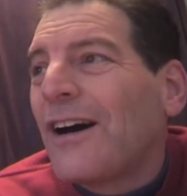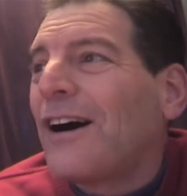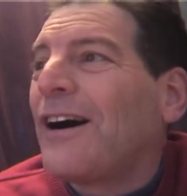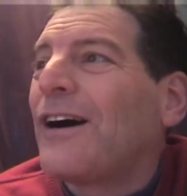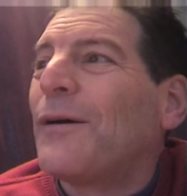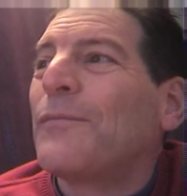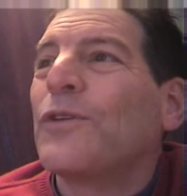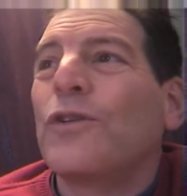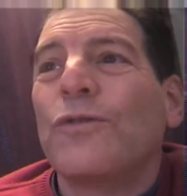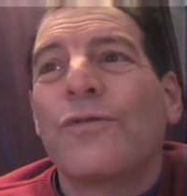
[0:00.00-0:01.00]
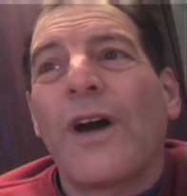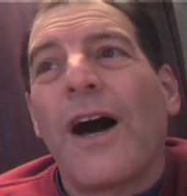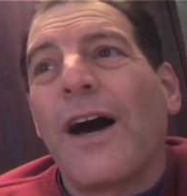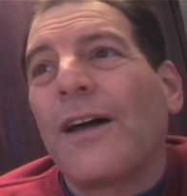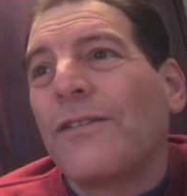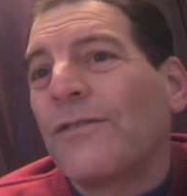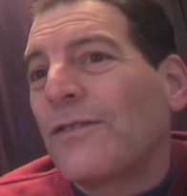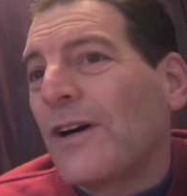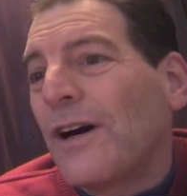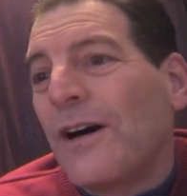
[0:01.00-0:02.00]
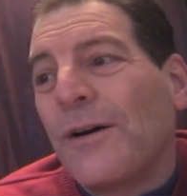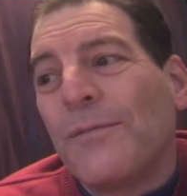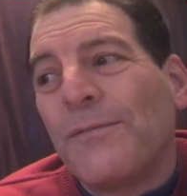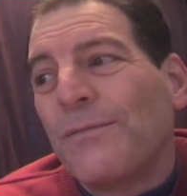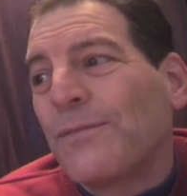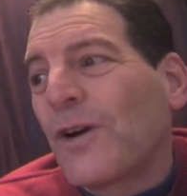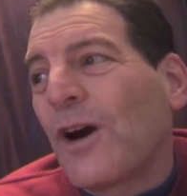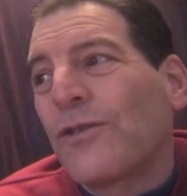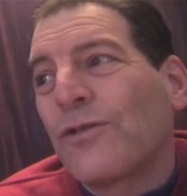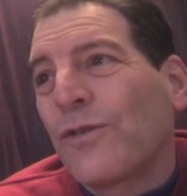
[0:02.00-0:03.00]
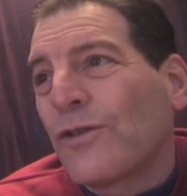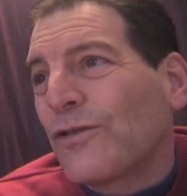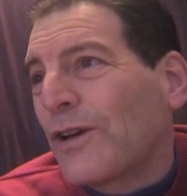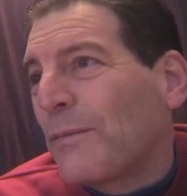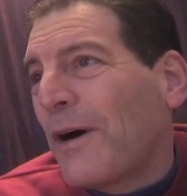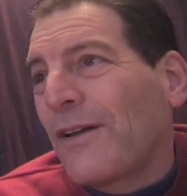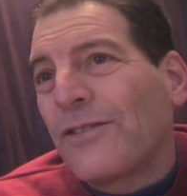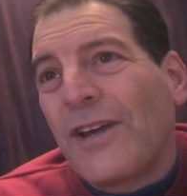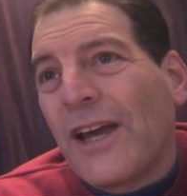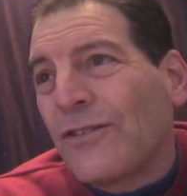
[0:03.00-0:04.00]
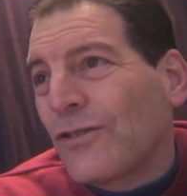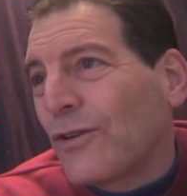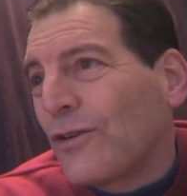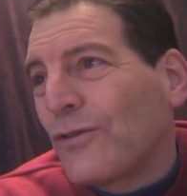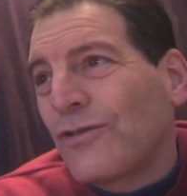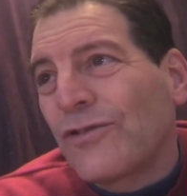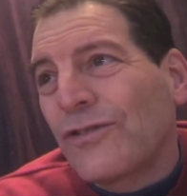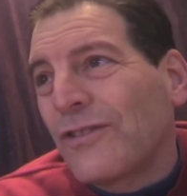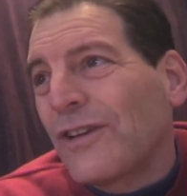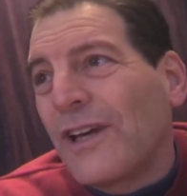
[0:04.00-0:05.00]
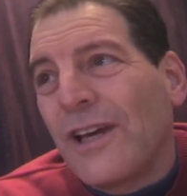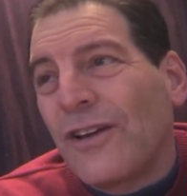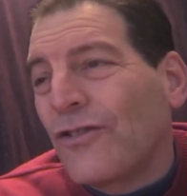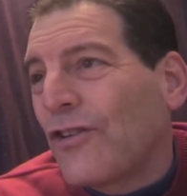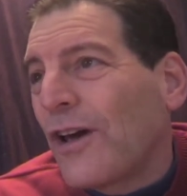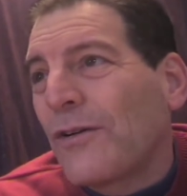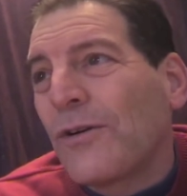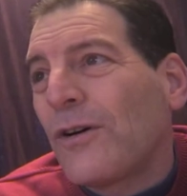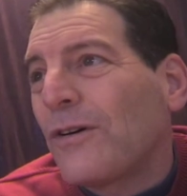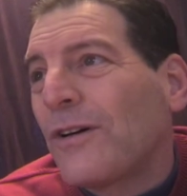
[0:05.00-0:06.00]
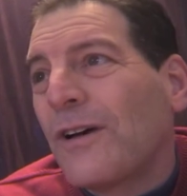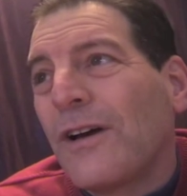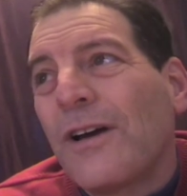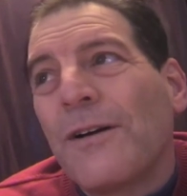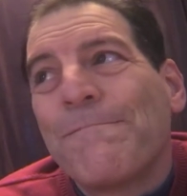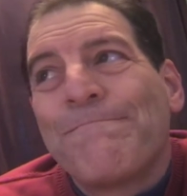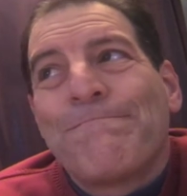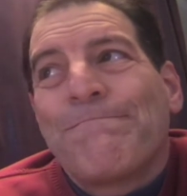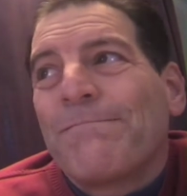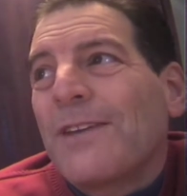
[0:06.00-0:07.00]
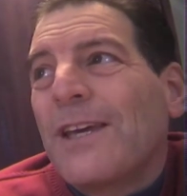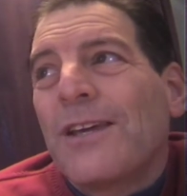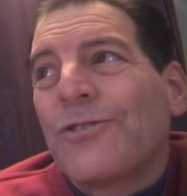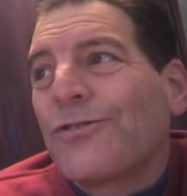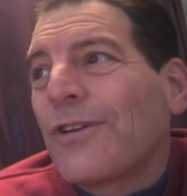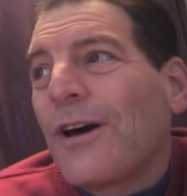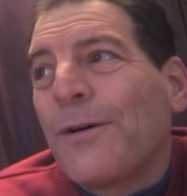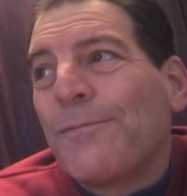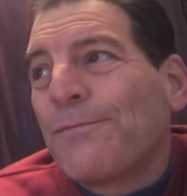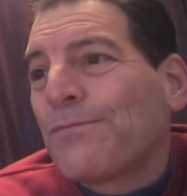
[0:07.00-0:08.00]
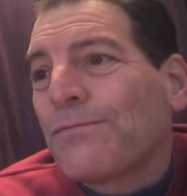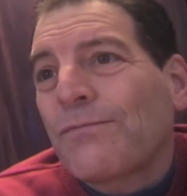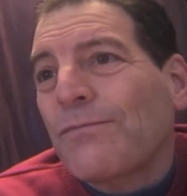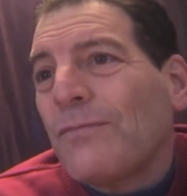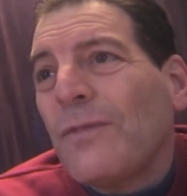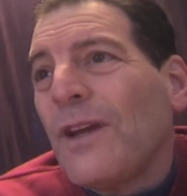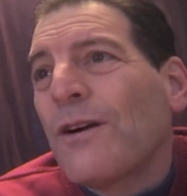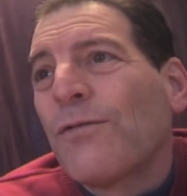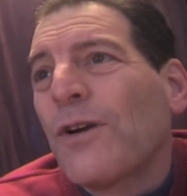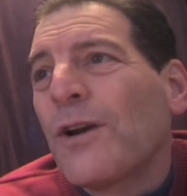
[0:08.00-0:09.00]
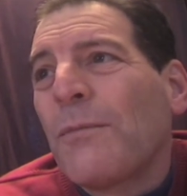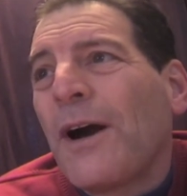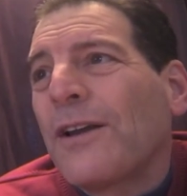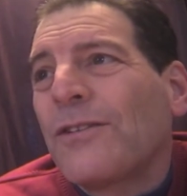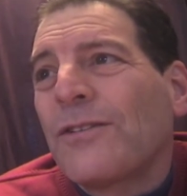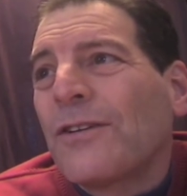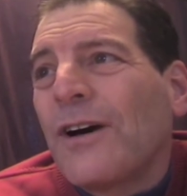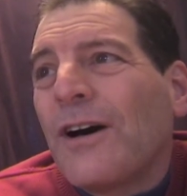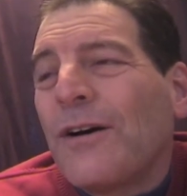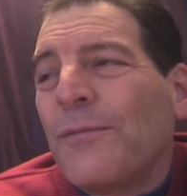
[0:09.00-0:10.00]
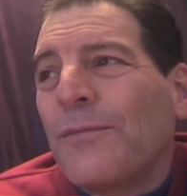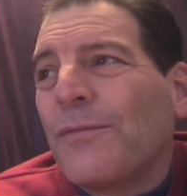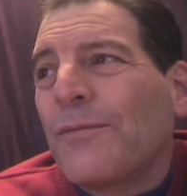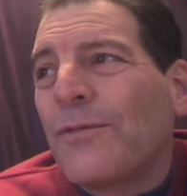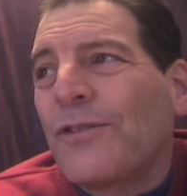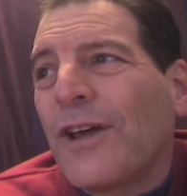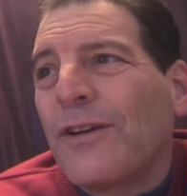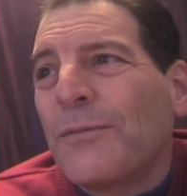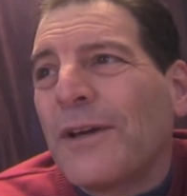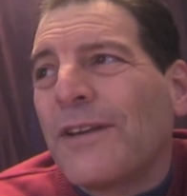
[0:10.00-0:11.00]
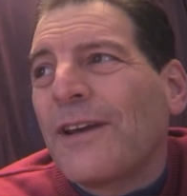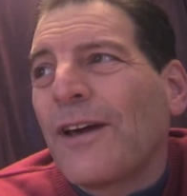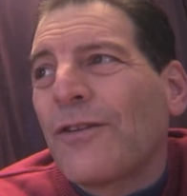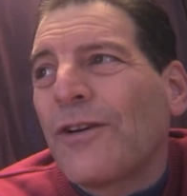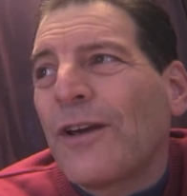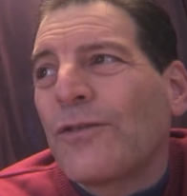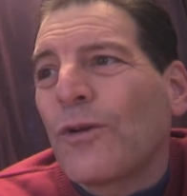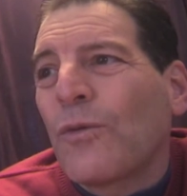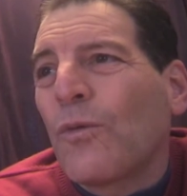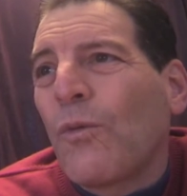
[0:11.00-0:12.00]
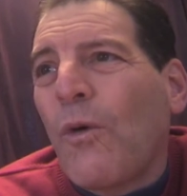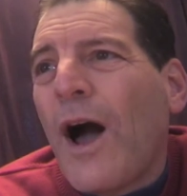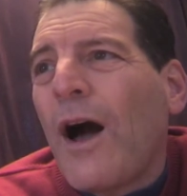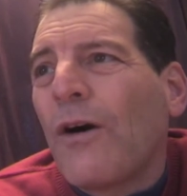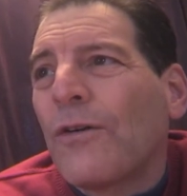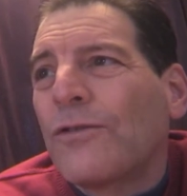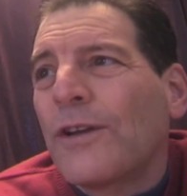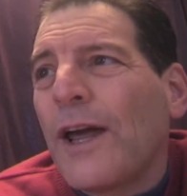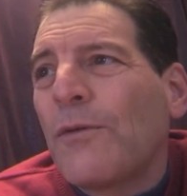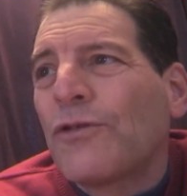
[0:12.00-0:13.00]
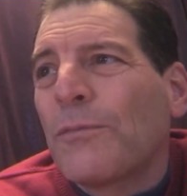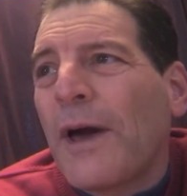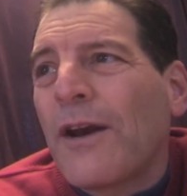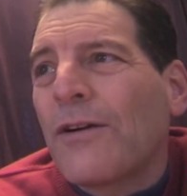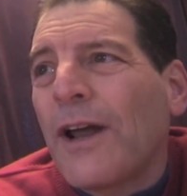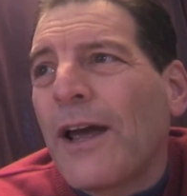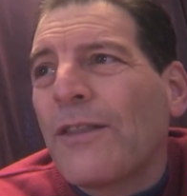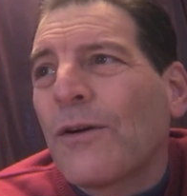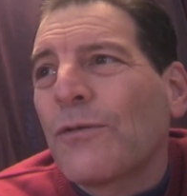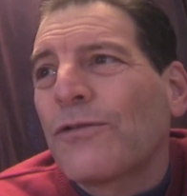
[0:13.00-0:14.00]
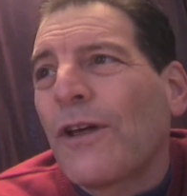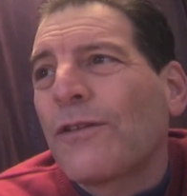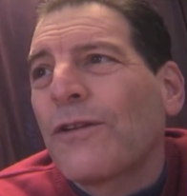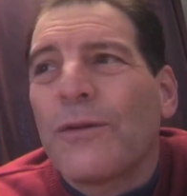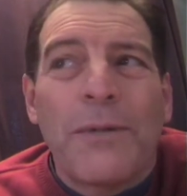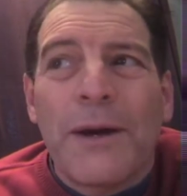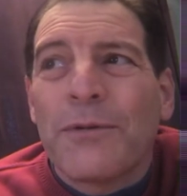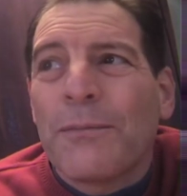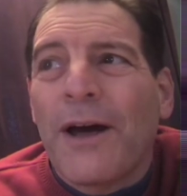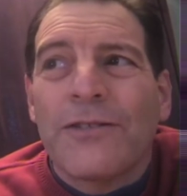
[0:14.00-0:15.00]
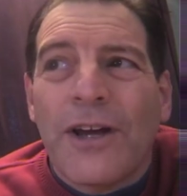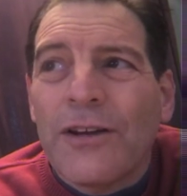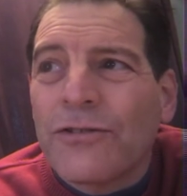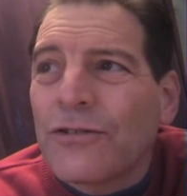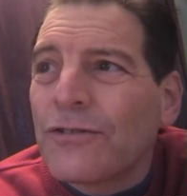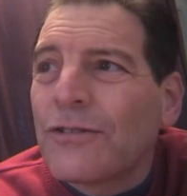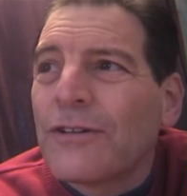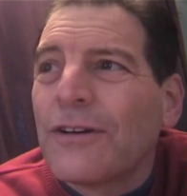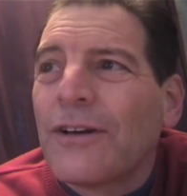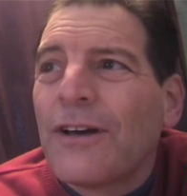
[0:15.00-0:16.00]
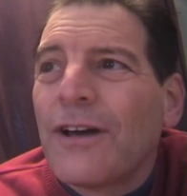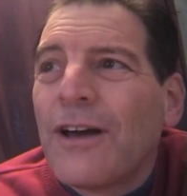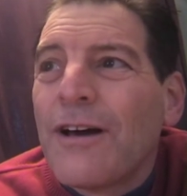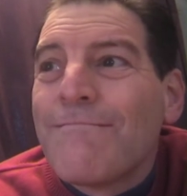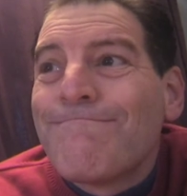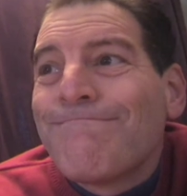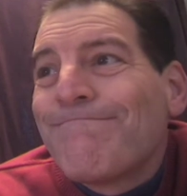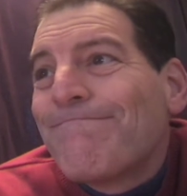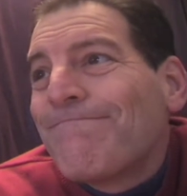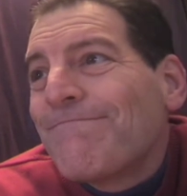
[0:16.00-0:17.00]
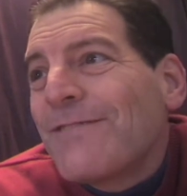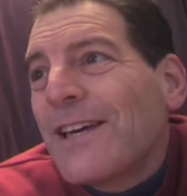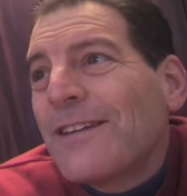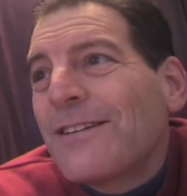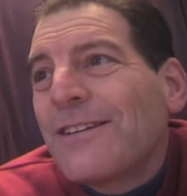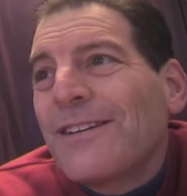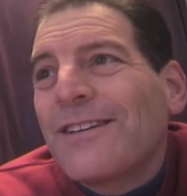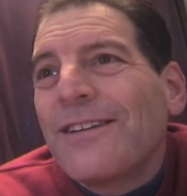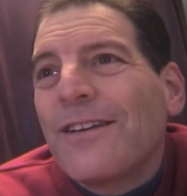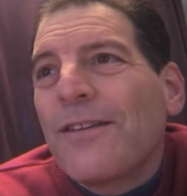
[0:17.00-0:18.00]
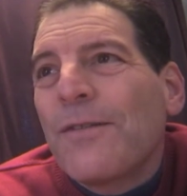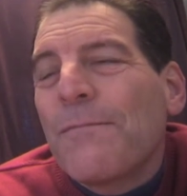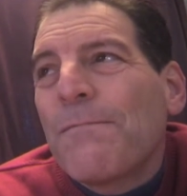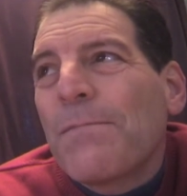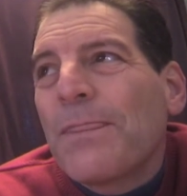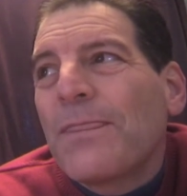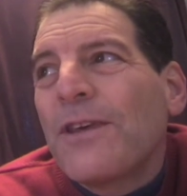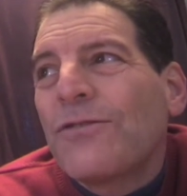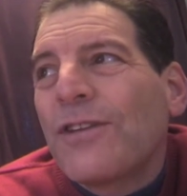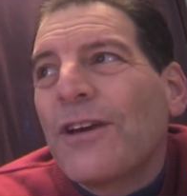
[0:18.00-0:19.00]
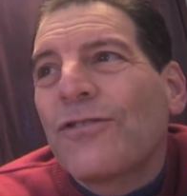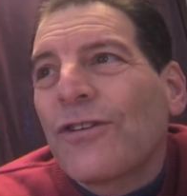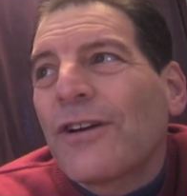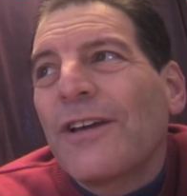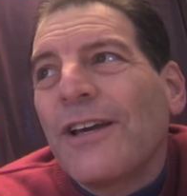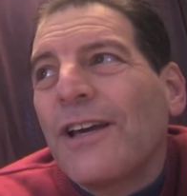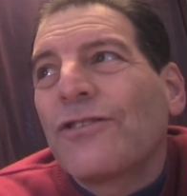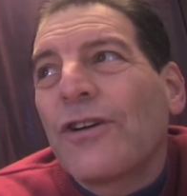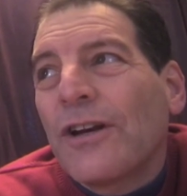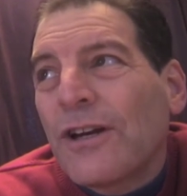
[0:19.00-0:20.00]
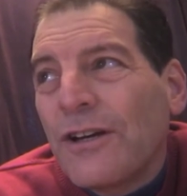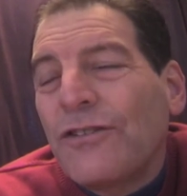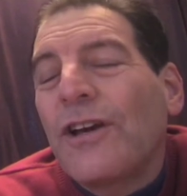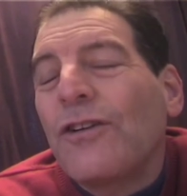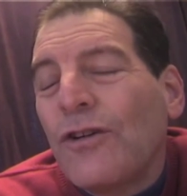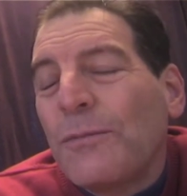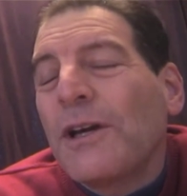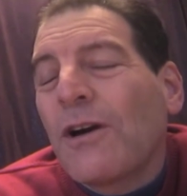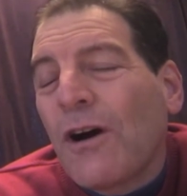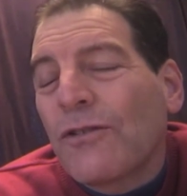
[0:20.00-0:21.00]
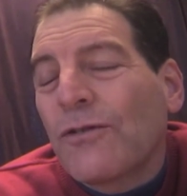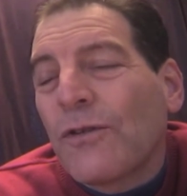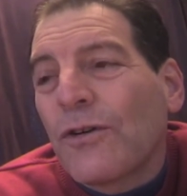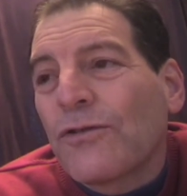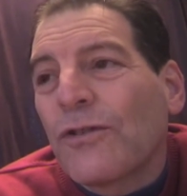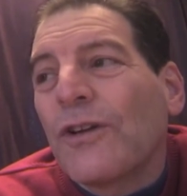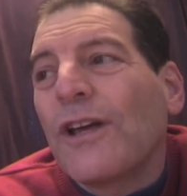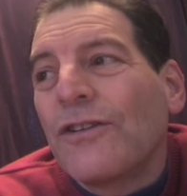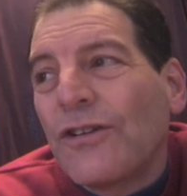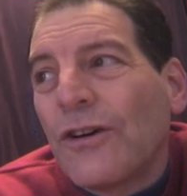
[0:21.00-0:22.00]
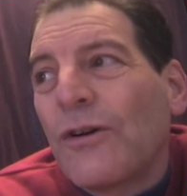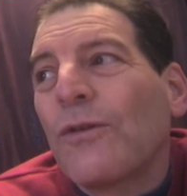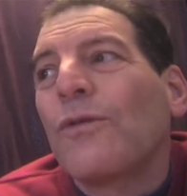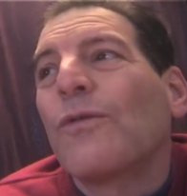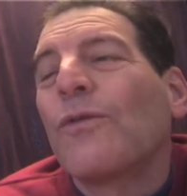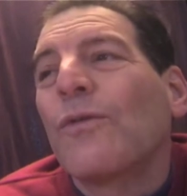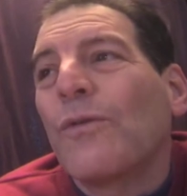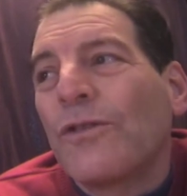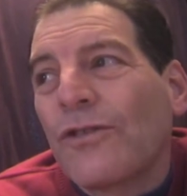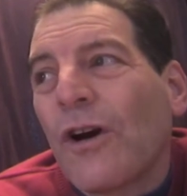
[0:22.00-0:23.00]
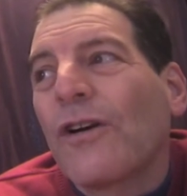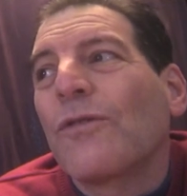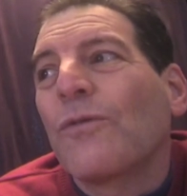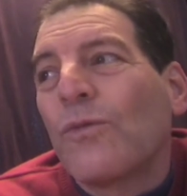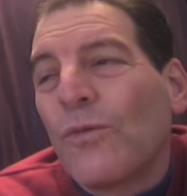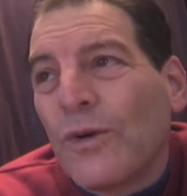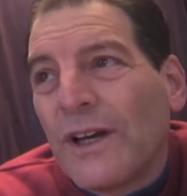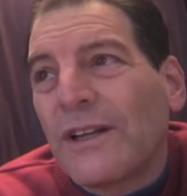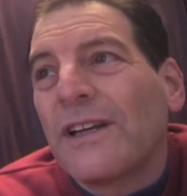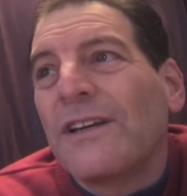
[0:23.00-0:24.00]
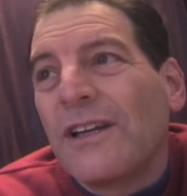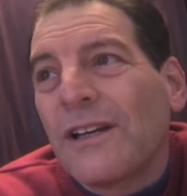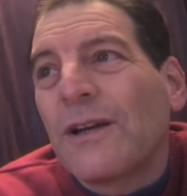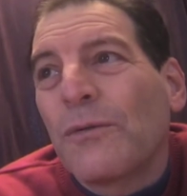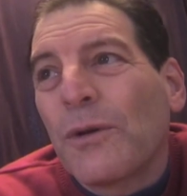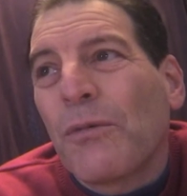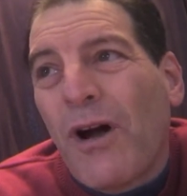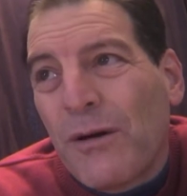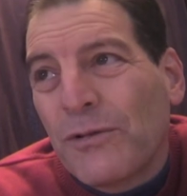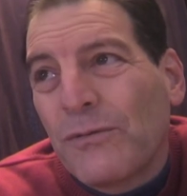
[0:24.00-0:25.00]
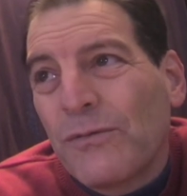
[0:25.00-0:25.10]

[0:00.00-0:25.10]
Right. Um, you've got um, controversy about taser use in general. It's um, a friend of mine um, said to me other day, "said "Wow, today was a banner day. There was nothing in the paper about tasers." Mm -hmm. It these things are it's going to continue to be controversial until we start really dealing with the problem.